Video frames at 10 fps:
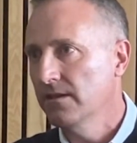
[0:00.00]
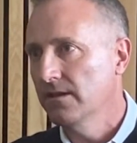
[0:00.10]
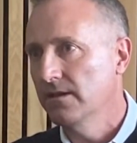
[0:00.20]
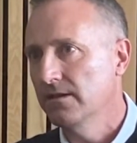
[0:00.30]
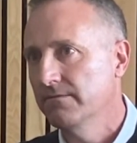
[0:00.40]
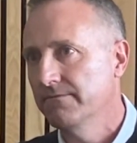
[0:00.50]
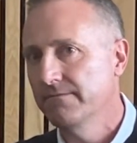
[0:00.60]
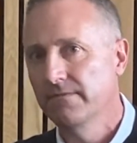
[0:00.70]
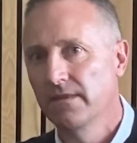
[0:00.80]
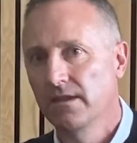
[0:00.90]
and
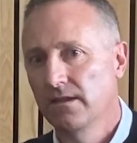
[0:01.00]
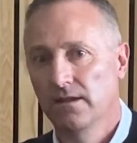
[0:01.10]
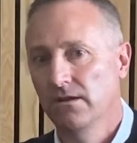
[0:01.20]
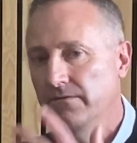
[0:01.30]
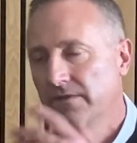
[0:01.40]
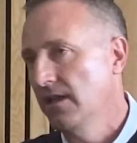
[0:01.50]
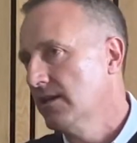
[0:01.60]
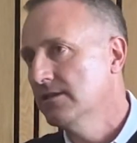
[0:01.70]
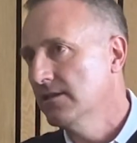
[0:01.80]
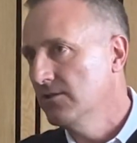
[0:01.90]
hopefully that
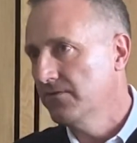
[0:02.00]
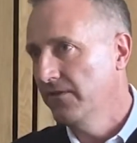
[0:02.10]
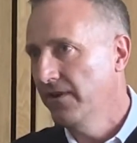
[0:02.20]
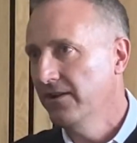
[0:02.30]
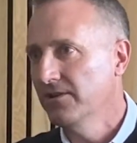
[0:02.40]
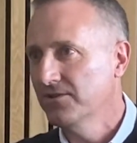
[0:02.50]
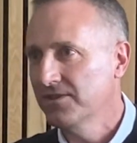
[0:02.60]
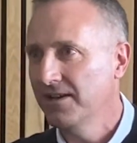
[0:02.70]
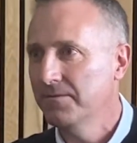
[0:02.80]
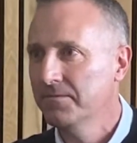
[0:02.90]
continues for a very long
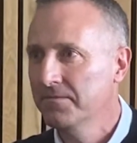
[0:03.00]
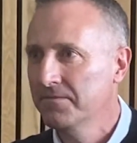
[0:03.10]
time.